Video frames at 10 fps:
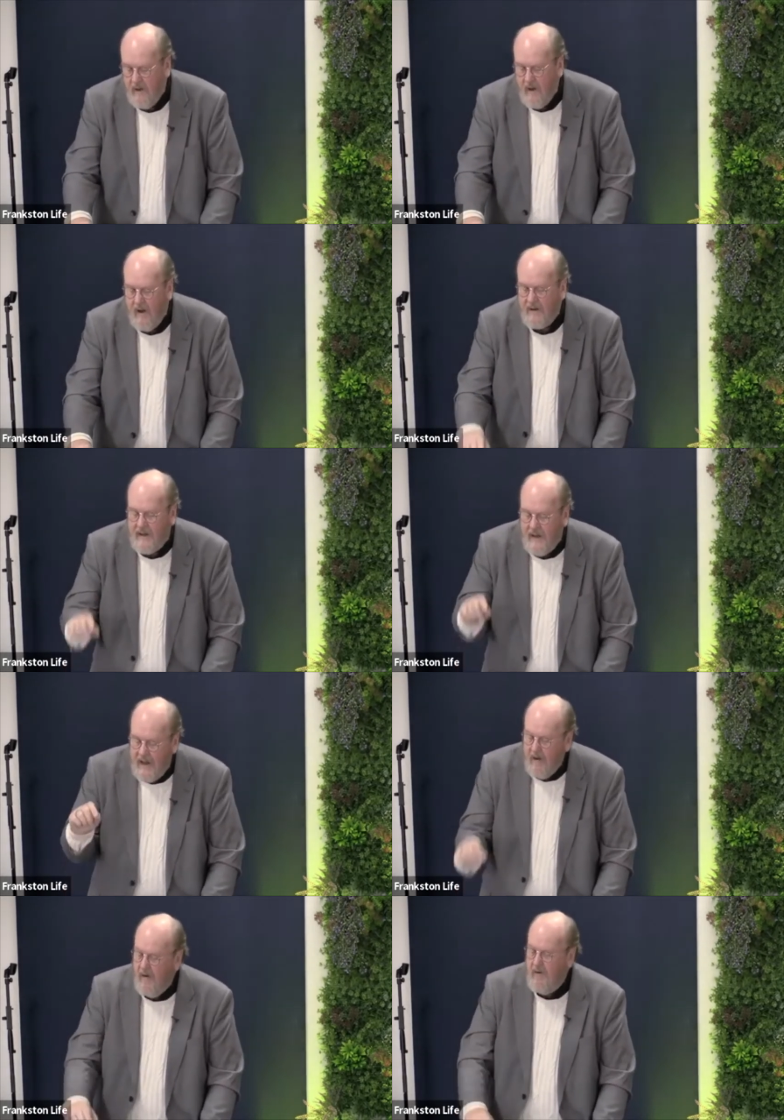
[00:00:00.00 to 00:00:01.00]
I
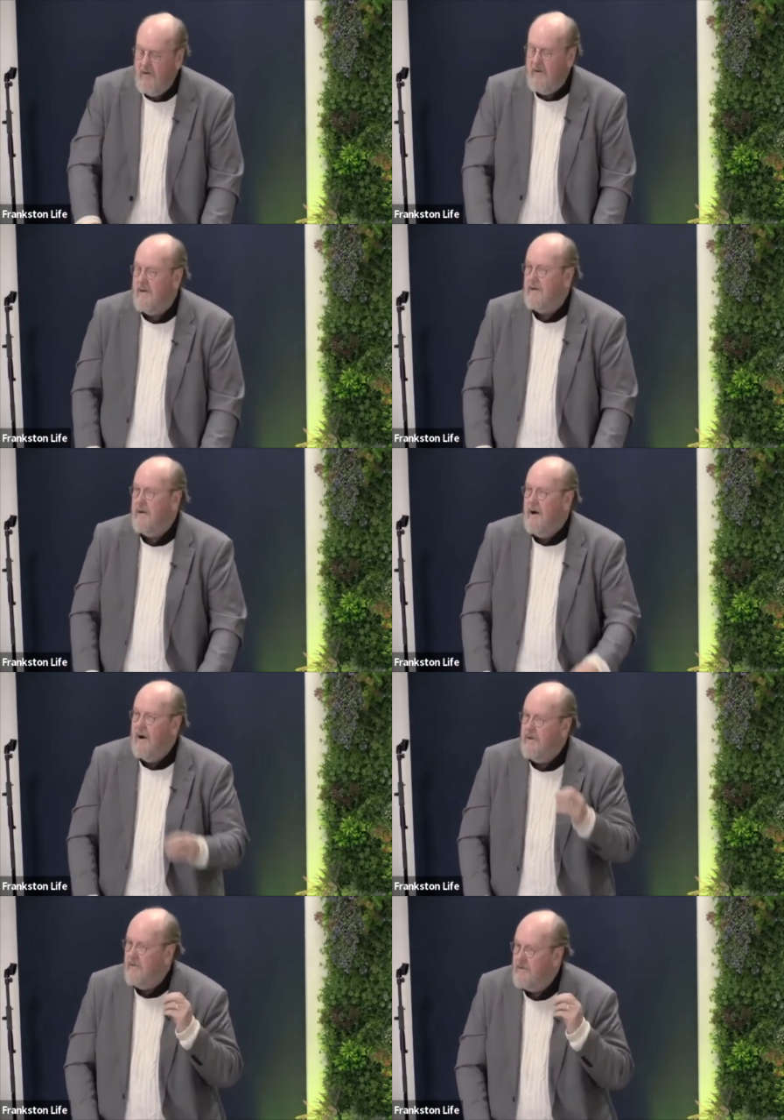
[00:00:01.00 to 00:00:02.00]
cannot earn it. I
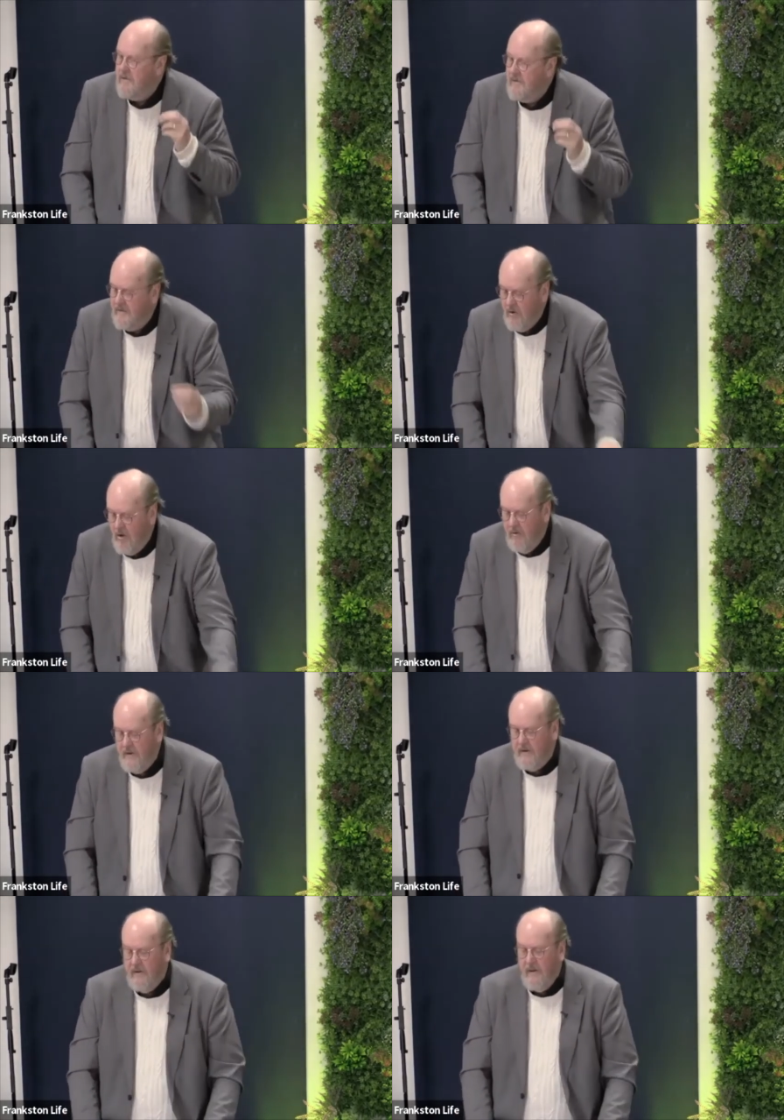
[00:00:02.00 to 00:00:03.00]
don't deserve it.